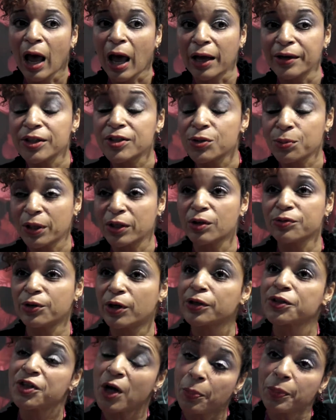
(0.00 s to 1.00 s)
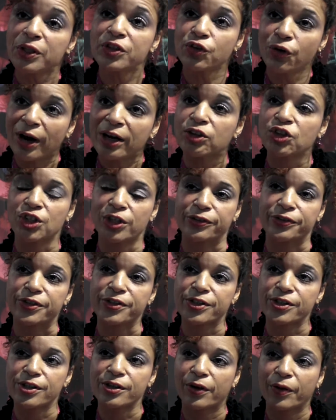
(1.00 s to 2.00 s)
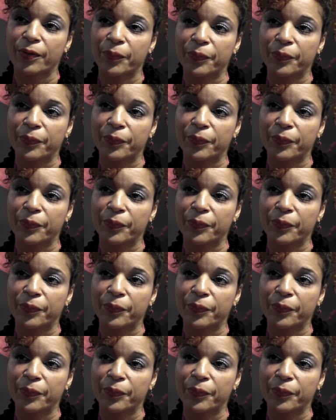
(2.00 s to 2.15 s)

and it's one of our top attractions.